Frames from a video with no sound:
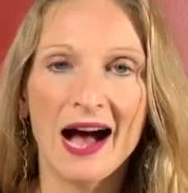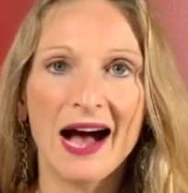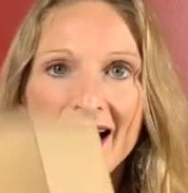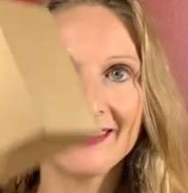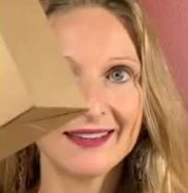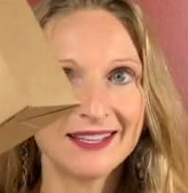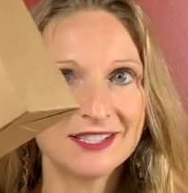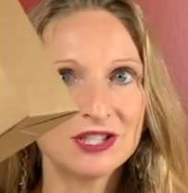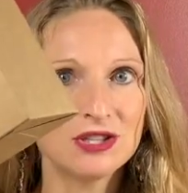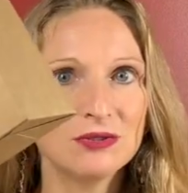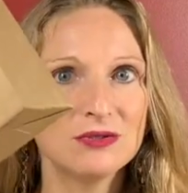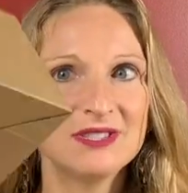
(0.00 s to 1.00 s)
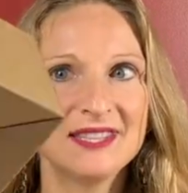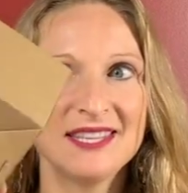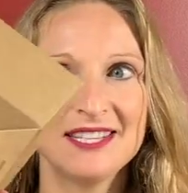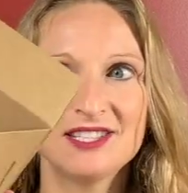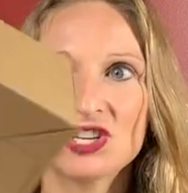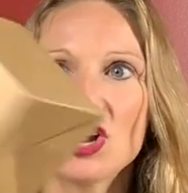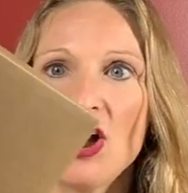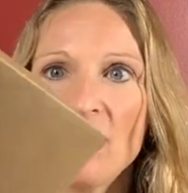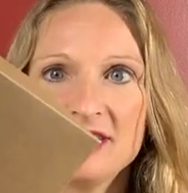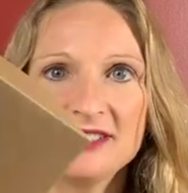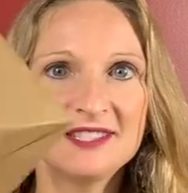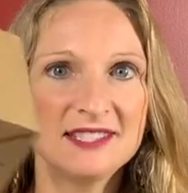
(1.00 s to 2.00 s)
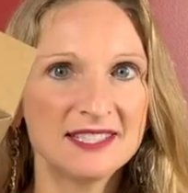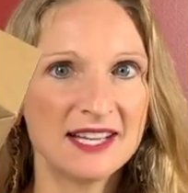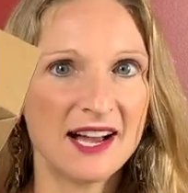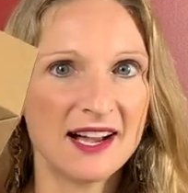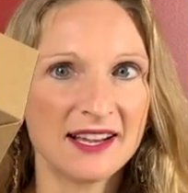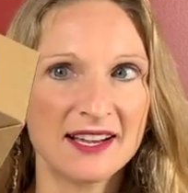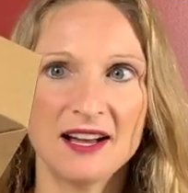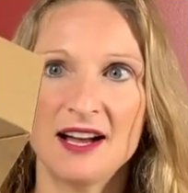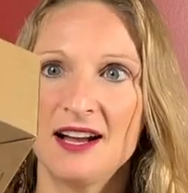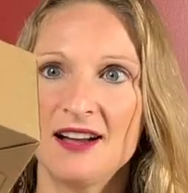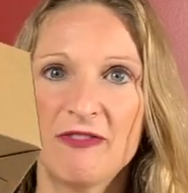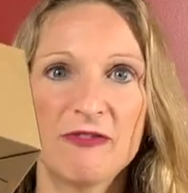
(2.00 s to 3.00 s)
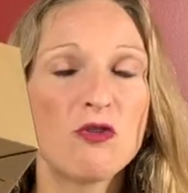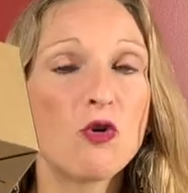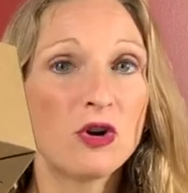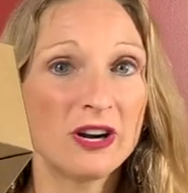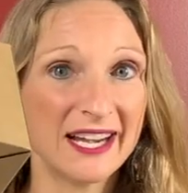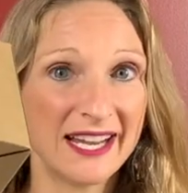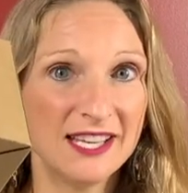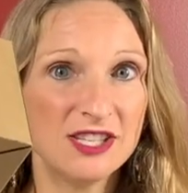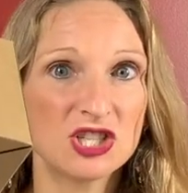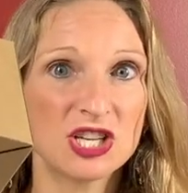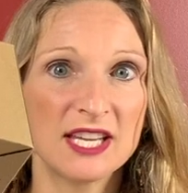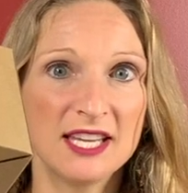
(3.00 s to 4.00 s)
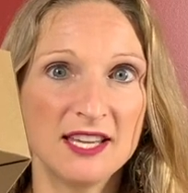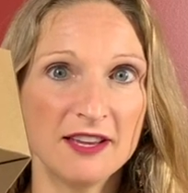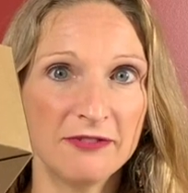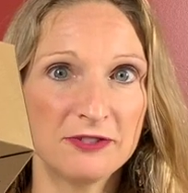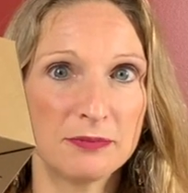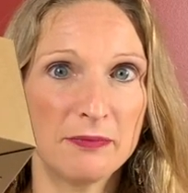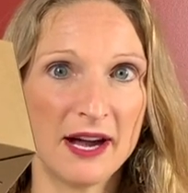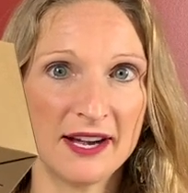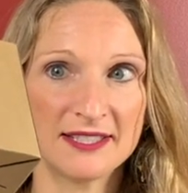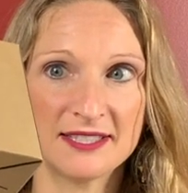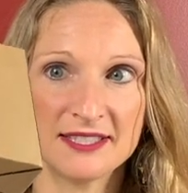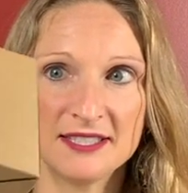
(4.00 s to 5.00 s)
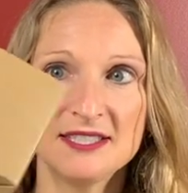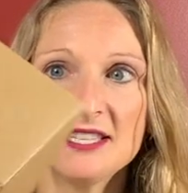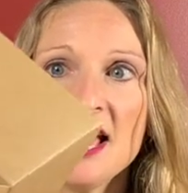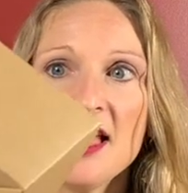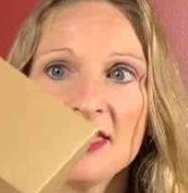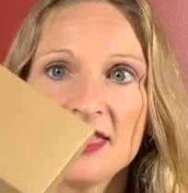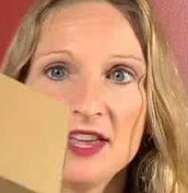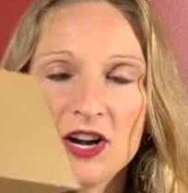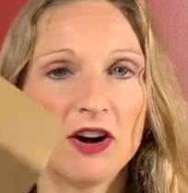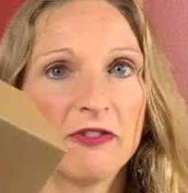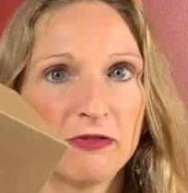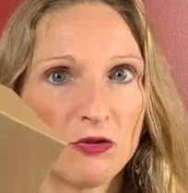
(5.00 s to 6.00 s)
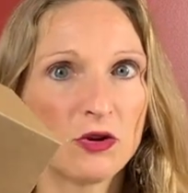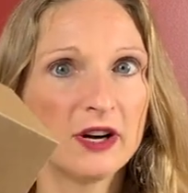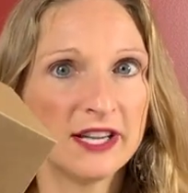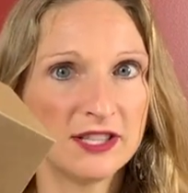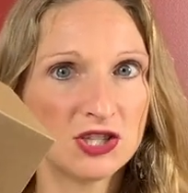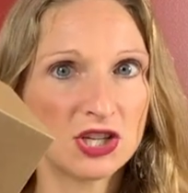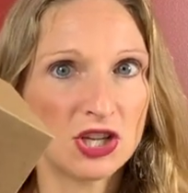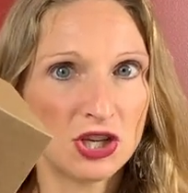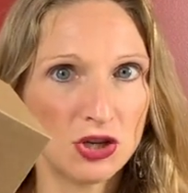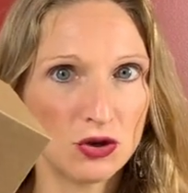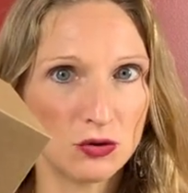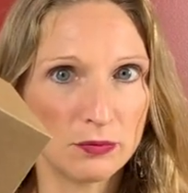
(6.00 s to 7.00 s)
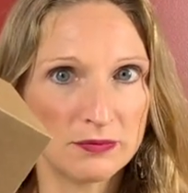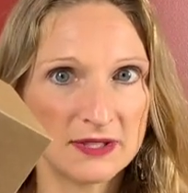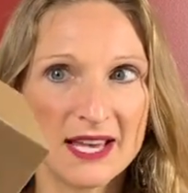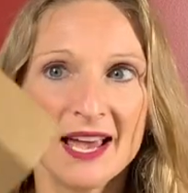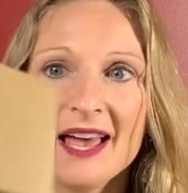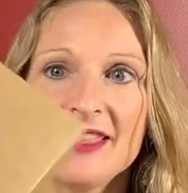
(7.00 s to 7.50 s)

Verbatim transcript: I like to use these cardstock uh, four inch gift boxes that are four inch cubes.